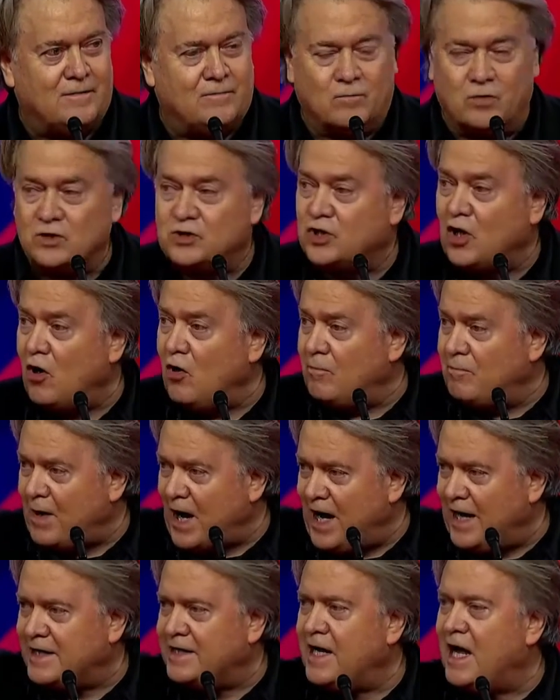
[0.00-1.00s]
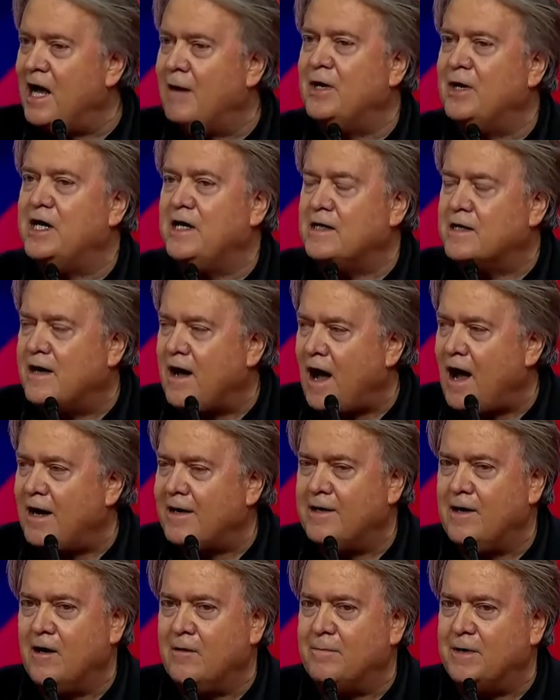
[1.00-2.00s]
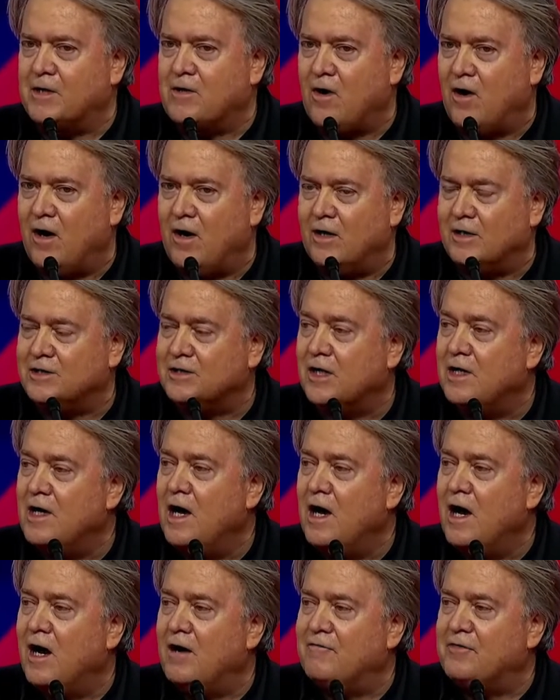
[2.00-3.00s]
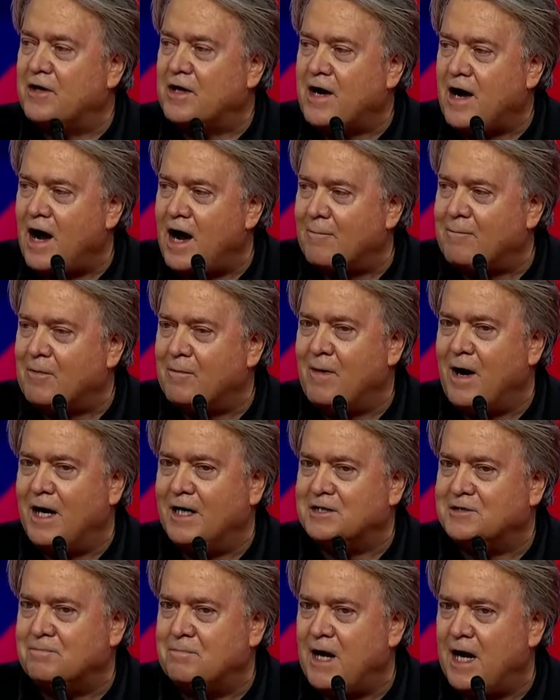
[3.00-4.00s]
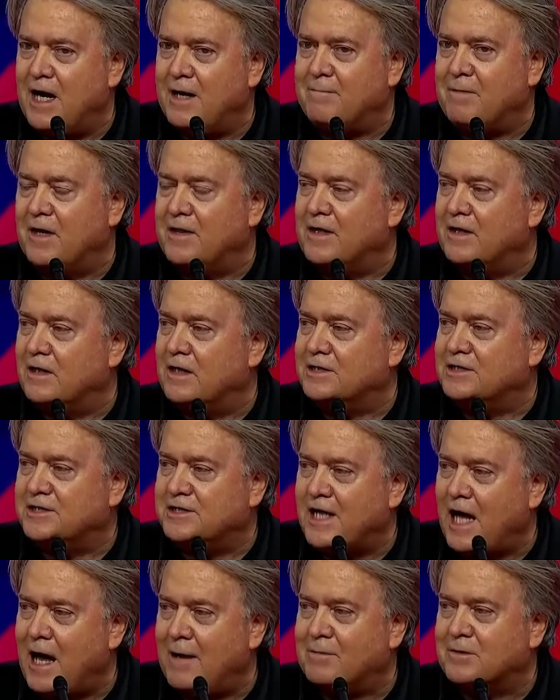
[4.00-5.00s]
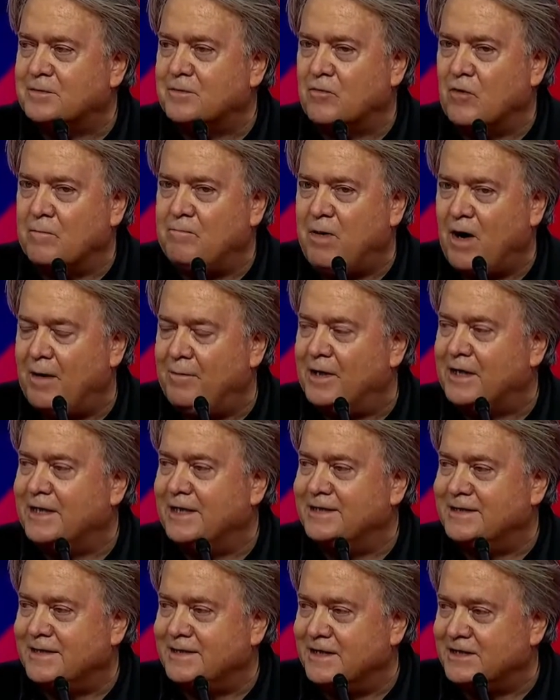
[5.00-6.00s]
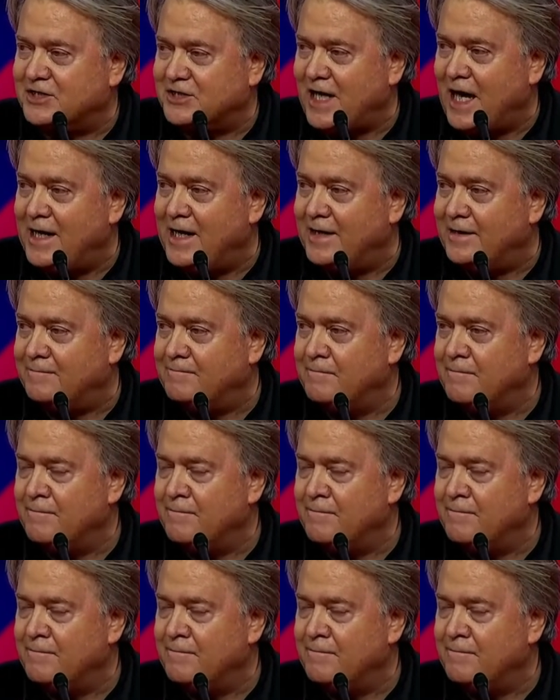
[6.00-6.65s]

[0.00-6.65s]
Well, Joe Biden, yeah, but he got here because of the compromise made by the establishment Republicans in the Senate.